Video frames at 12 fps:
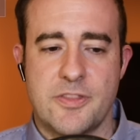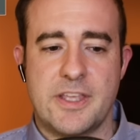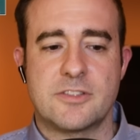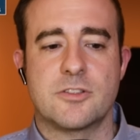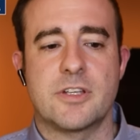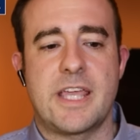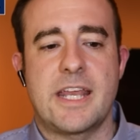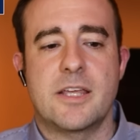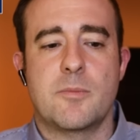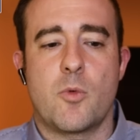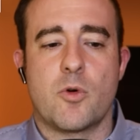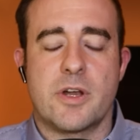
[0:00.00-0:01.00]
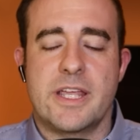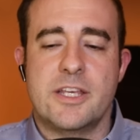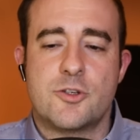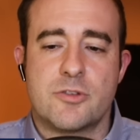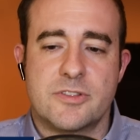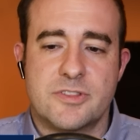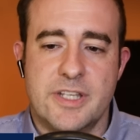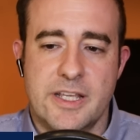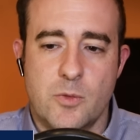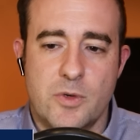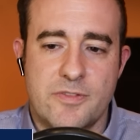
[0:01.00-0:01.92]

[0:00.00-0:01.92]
Things are getting more interesting.